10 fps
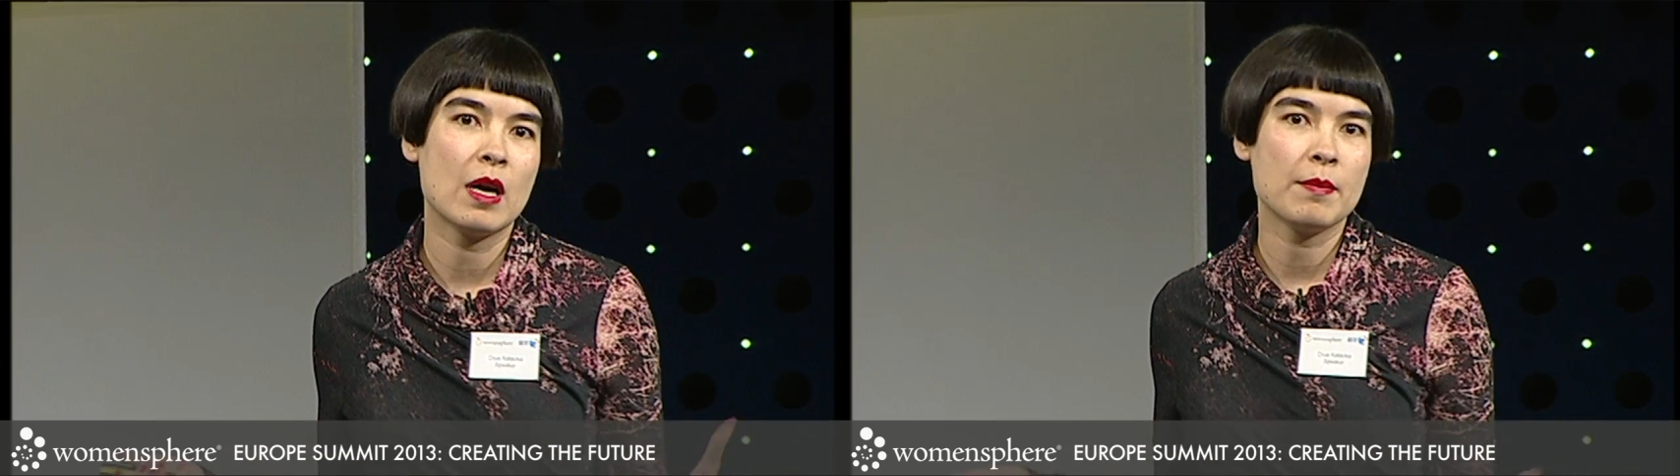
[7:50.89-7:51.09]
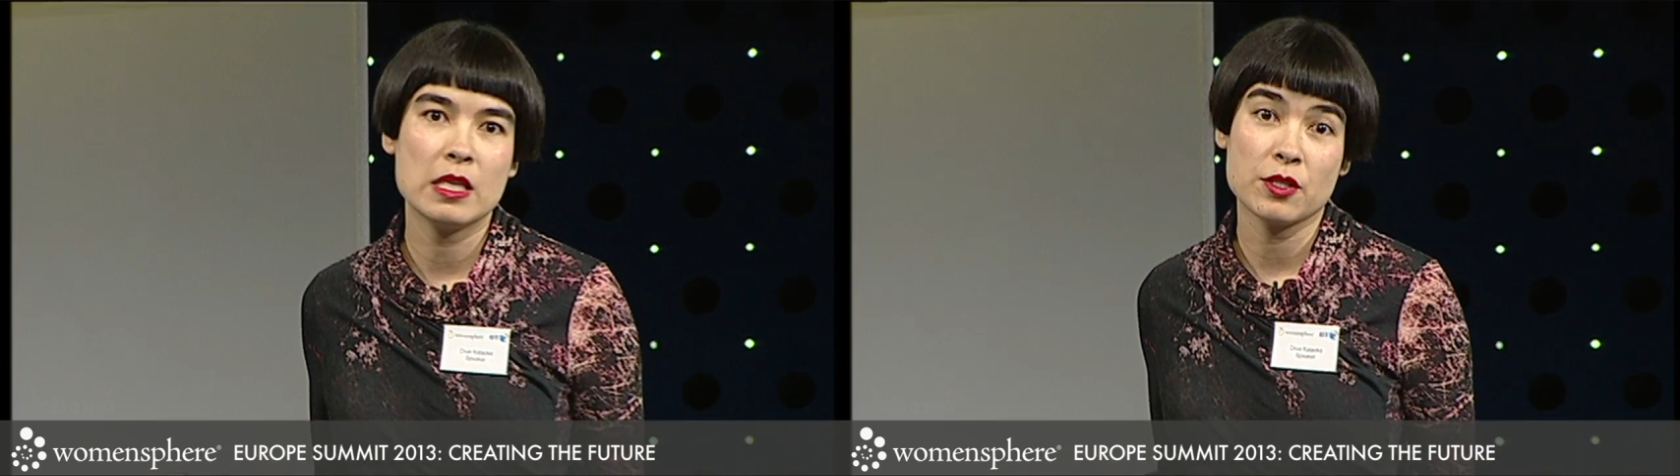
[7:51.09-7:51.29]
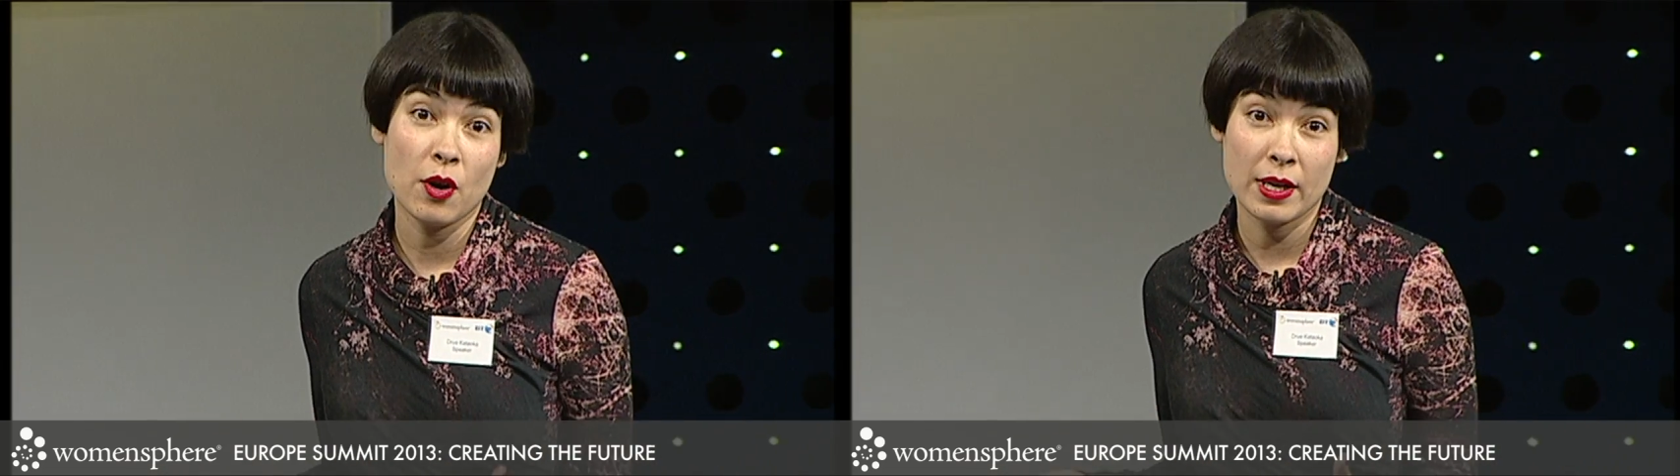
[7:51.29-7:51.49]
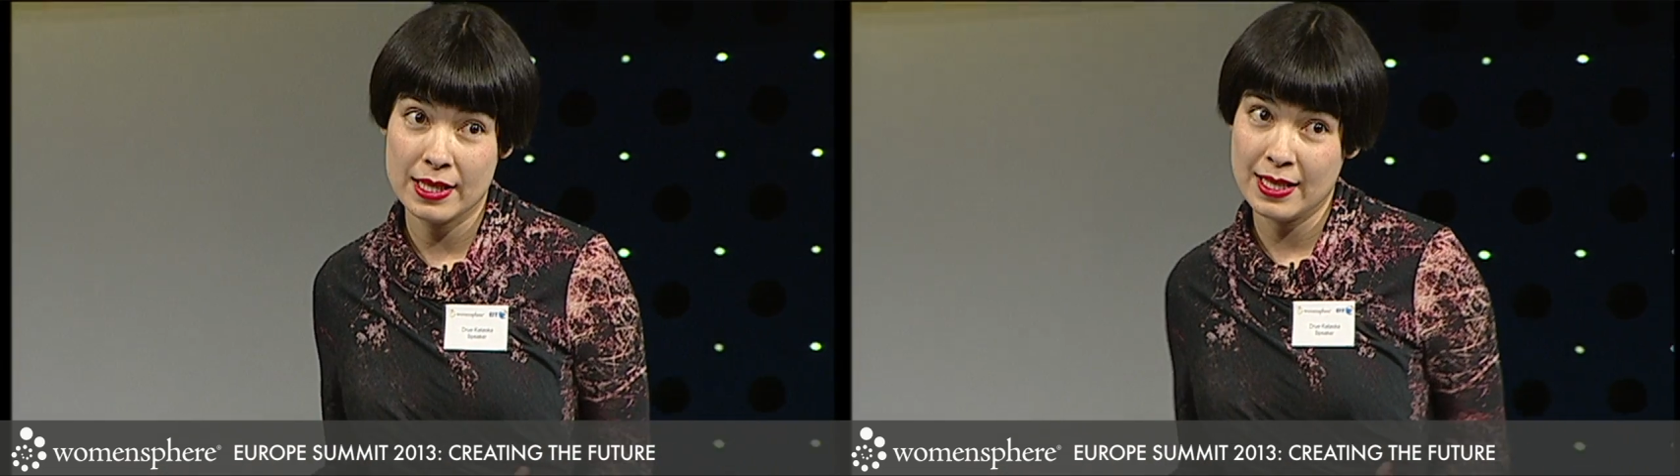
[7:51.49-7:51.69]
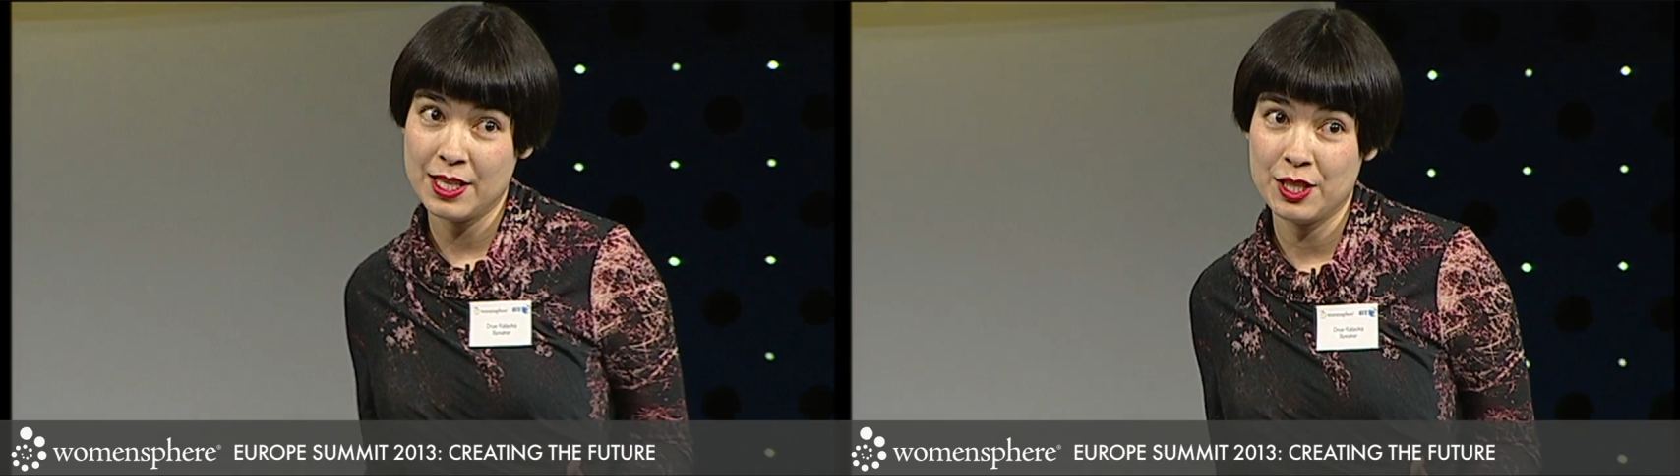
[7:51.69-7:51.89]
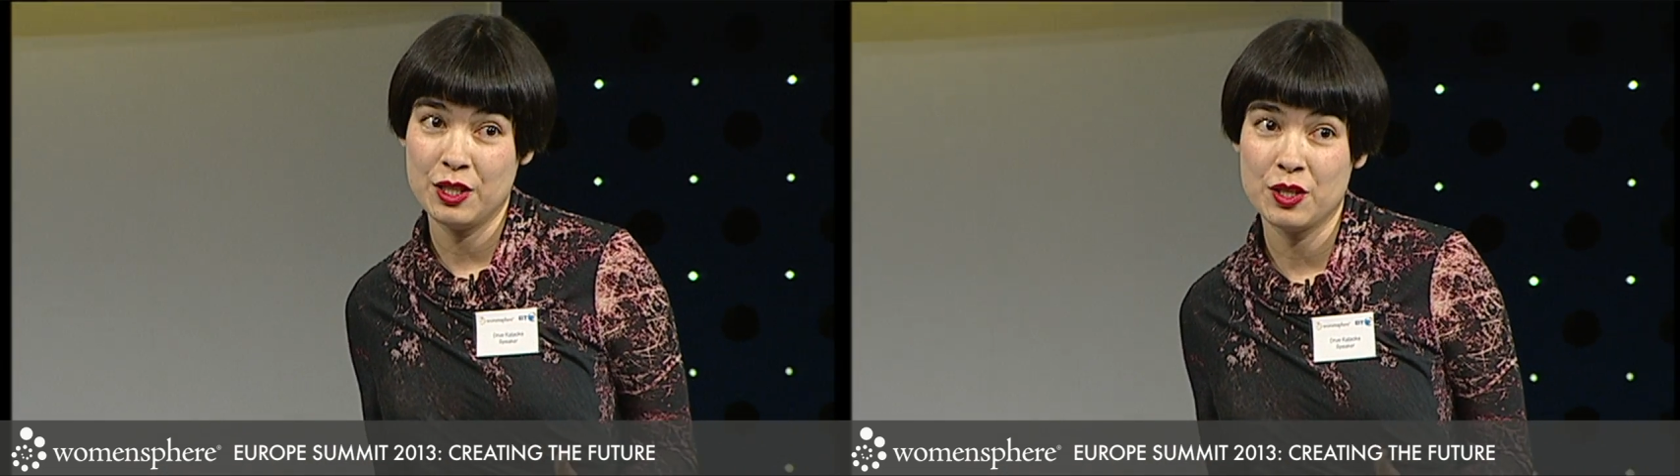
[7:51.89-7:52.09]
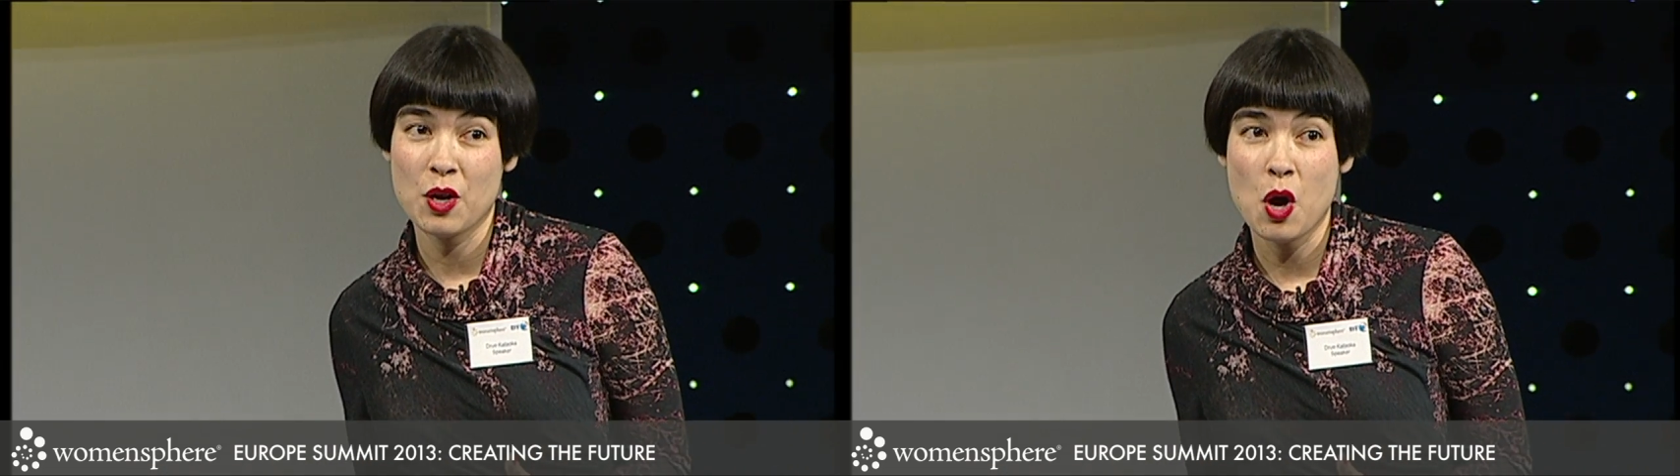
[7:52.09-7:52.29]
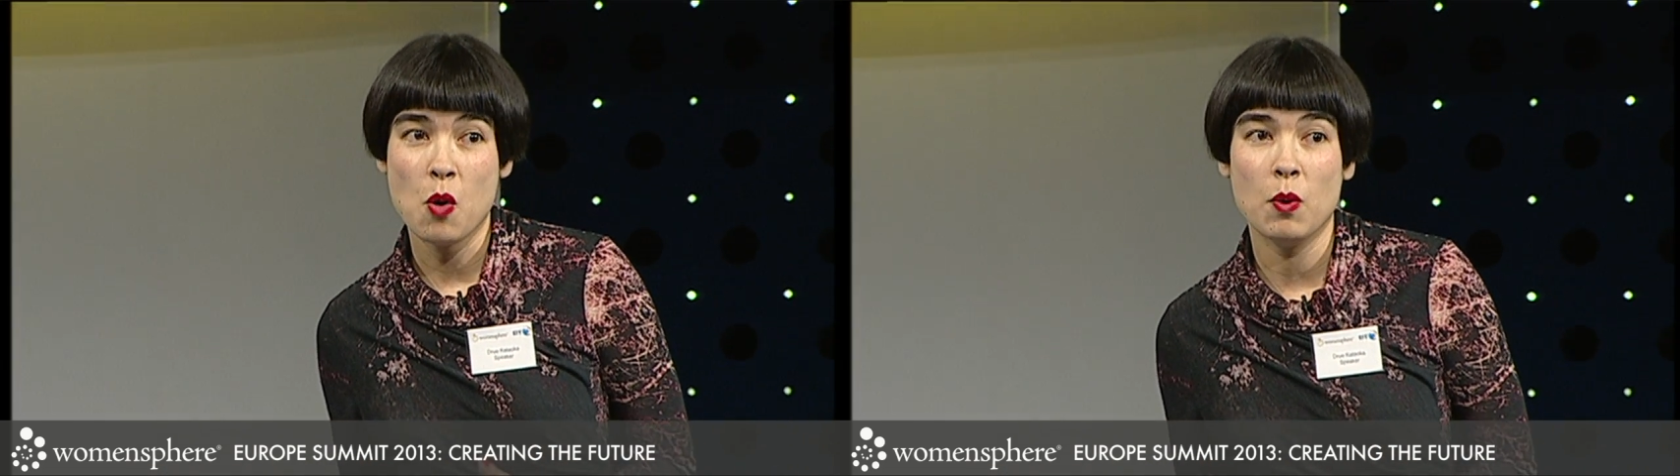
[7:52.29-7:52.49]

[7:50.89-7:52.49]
companies or organizations